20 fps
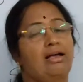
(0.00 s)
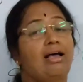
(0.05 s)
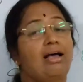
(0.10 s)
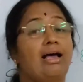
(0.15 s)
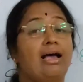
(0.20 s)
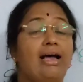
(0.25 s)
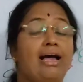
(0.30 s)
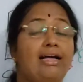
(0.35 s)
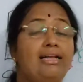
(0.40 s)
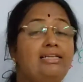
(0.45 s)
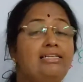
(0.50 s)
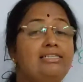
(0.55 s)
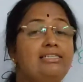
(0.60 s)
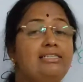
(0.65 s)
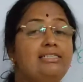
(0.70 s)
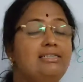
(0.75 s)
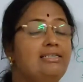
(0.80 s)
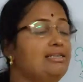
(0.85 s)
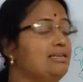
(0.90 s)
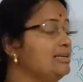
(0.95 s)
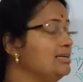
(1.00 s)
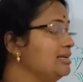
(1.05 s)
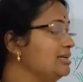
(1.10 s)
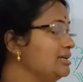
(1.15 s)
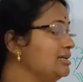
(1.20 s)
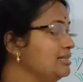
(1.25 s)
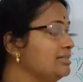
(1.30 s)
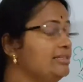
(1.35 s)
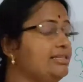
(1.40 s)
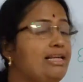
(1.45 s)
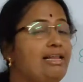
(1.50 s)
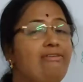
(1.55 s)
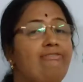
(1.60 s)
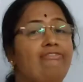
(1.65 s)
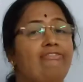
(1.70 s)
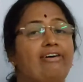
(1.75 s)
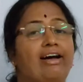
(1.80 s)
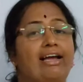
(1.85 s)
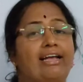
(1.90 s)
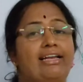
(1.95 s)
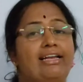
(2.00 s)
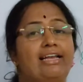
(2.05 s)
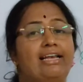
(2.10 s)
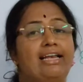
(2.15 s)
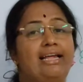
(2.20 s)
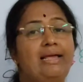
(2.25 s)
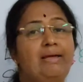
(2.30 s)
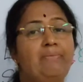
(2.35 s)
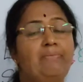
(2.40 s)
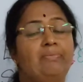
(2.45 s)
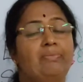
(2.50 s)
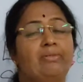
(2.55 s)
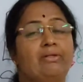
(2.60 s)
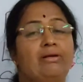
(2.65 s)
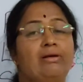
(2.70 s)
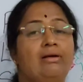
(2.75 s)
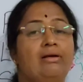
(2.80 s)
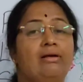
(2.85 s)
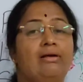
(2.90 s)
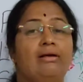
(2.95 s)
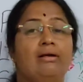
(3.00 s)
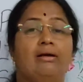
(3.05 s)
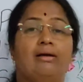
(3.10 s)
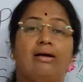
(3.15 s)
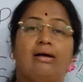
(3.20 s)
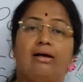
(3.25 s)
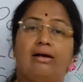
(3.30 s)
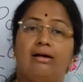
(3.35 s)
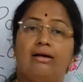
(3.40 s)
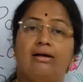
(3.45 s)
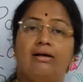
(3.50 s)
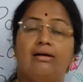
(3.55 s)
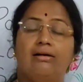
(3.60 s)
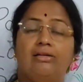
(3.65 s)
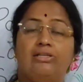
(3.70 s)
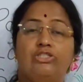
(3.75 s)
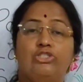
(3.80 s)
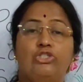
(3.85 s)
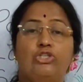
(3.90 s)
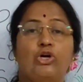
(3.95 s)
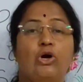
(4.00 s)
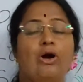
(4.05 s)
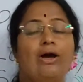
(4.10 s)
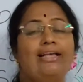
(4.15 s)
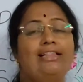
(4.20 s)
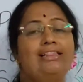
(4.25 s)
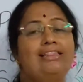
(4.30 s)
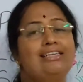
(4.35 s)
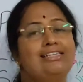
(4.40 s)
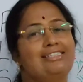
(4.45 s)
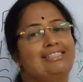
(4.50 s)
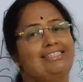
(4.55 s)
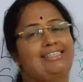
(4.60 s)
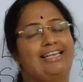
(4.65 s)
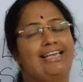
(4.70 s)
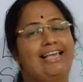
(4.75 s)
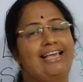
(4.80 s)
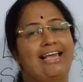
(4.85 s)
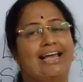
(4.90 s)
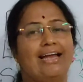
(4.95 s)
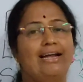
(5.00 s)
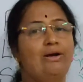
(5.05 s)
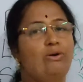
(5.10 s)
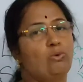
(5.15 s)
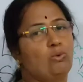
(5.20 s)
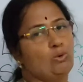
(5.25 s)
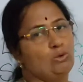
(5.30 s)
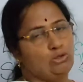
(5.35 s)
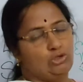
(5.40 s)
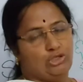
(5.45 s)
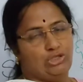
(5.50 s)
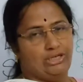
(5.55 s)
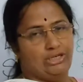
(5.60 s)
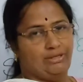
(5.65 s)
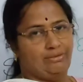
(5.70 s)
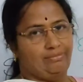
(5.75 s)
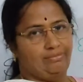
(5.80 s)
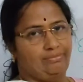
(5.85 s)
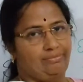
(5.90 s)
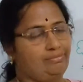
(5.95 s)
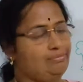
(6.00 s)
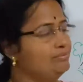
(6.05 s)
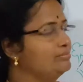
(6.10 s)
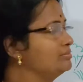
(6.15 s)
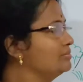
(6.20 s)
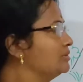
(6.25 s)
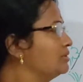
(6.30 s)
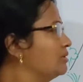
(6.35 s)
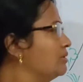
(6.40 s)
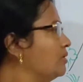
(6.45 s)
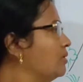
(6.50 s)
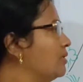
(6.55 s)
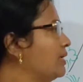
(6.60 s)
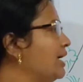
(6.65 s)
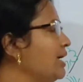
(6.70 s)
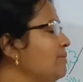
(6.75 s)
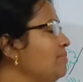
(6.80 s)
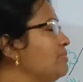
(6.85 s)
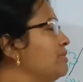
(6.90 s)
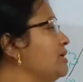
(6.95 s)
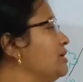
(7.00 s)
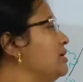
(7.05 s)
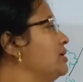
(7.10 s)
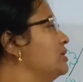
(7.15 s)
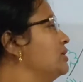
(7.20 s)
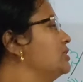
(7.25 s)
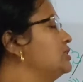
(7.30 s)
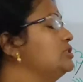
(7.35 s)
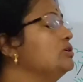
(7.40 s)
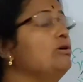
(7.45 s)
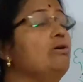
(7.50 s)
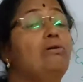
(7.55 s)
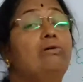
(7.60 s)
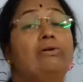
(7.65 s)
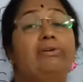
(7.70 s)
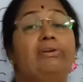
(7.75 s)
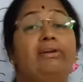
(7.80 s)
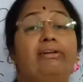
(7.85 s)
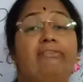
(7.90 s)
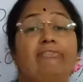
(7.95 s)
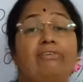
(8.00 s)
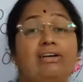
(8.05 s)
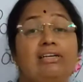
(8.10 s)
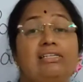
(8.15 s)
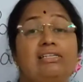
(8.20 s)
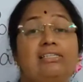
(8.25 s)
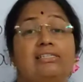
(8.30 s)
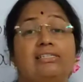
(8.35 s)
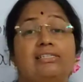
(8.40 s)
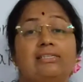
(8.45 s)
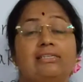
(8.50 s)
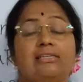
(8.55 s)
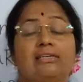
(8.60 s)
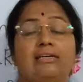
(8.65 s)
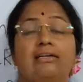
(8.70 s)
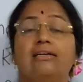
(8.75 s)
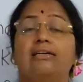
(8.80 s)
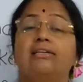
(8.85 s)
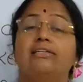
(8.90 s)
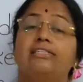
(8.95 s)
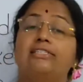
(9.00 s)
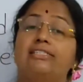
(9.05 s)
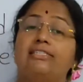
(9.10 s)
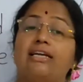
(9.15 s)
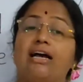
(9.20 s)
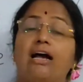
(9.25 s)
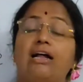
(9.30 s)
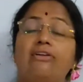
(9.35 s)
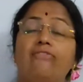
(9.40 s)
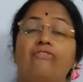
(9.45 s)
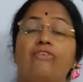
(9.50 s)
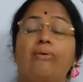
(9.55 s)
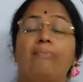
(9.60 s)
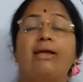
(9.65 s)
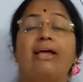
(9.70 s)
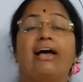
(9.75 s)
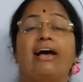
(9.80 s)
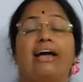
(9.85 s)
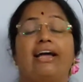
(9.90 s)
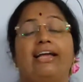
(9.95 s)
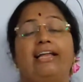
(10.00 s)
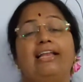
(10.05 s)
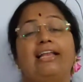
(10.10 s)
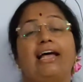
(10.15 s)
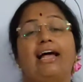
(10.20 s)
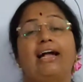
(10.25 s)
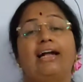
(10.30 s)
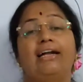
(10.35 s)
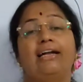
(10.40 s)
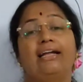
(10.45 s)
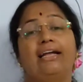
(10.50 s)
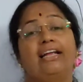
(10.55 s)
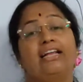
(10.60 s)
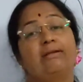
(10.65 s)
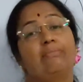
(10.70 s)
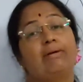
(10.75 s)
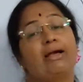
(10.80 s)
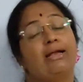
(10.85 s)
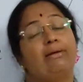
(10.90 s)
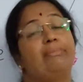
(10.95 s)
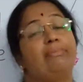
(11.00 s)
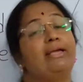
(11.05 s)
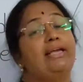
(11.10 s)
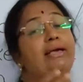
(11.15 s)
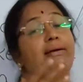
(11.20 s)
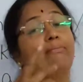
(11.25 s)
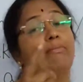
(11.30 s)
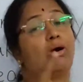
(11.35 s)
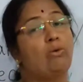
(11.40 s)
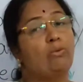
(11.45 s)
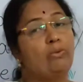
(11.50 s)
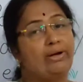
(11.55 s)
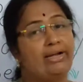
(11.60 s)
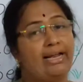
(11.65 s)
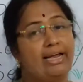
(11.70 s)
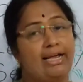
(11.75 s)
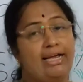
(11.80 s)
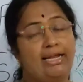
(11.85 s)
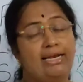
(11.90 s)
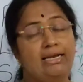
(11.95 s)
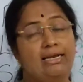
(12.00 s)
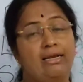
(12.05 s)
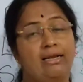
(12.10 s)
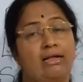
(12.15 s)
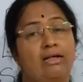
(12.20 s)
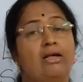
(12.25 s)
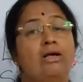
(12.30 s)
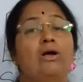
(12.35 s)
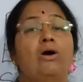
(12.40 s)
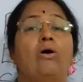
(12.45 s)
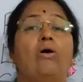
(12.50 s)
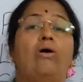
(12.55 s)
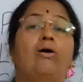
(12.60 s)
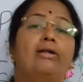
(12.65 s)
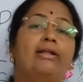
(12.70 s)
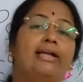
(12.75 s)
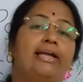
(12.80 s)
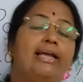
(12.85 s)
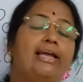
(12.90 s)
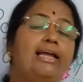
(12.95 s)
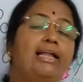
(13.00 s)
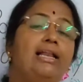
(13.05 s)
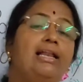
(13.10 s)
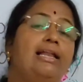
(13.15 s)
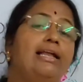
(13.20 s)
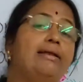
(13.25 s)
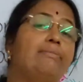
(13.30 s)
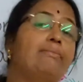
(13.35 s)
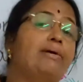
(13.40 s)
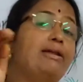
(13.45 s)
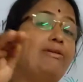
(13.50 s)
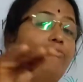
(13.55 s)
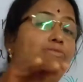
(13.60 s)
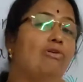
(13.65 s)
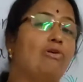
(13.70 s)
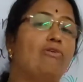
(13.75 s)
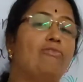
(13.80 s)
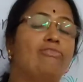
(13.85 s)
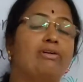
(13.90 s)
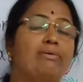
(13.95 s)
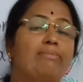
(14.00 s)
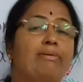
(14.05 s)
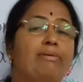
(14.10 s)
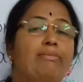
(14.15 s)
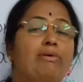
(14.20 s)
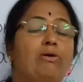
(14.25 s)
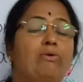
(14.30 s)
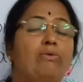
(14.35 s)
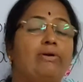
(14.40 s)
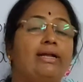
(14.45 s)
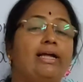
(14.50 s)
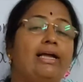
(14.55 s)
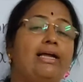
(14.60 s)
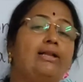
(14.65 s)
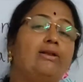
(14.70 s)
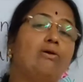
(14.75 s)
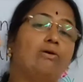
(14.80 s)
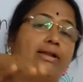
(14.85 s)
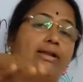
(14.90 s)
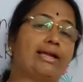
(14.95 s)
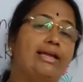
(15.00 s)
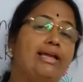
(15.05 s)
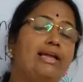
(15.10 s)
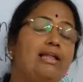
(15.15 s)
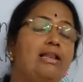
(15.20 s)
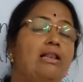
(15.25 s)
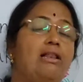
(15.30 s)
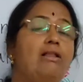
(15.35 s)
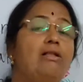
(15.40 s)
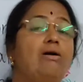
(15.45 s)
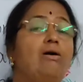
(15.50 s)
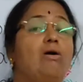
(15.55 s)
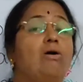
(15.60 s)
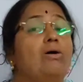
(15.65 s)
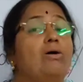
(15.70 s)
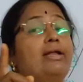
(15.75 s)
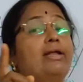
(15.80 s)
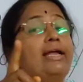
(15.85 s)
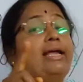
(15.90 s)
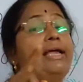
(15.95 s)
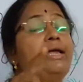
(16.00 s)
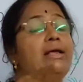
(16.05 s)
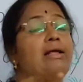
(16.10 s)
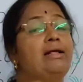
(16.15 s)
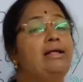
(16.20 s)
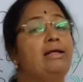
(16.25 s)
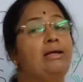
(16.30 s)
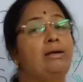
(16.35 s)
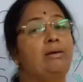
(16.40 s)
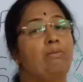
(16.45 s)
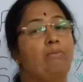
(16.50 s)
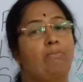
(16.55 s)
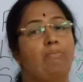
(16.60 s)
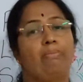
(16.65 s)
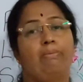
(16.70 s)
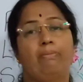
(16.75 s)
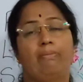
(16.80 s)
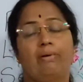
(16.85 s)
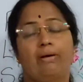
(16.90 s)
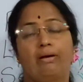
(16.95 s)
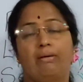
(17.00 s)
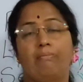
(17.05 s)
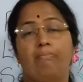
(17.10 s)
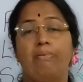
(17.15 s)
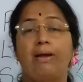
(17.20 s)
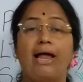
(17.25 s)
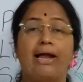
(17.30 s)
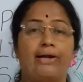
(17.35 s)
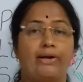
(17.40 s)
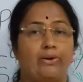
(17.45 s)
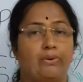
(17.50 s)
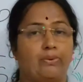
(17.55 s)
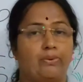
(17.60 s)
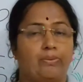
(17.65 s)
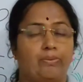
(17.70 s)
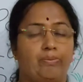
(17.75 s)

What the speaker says: And then finally join the sea and ocean. Okay, so rivers start from a high land. It might be a mountain or a hill. It might flow from a mountain or a hill or a plateau.